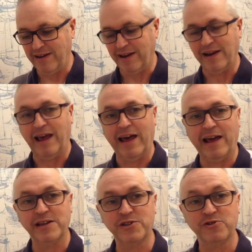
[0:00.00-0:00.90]
an
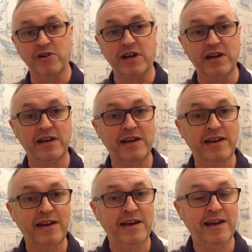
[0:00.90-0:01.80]
Astra
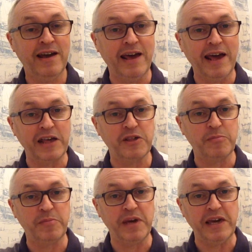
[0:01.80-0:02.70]

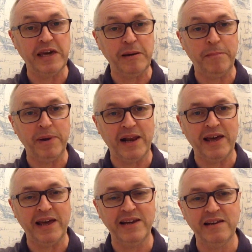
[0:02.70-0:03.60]
SP
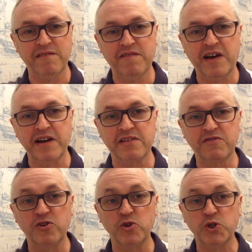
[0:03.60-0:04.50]
blade, and in fact I've
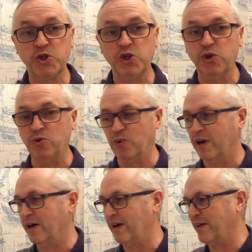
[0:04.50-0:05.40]
got two
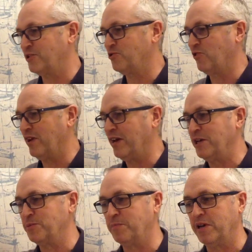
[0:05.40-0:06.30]
Astra
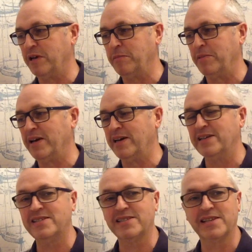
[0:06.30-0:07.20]
SP
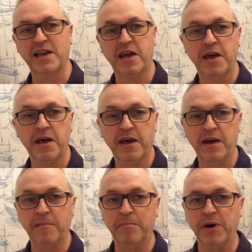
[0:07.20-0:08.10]
blades,
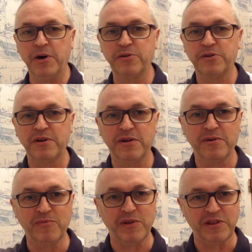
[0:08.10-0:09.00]
both
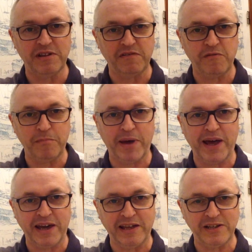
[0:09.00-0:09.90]
with different
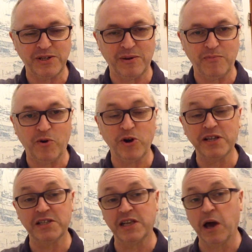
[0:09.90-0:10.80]
packets, and one
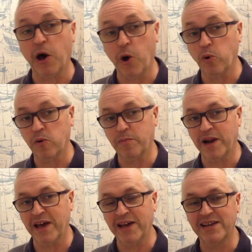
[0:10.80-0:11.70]
is the old
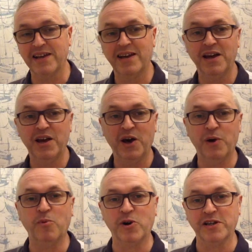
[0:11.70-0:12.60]
blade
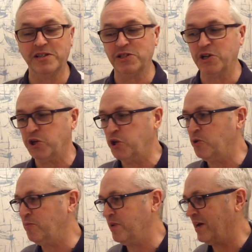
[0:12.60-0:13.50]
and one is the new
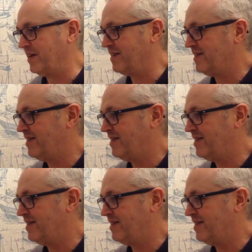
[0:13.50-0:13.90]
blade.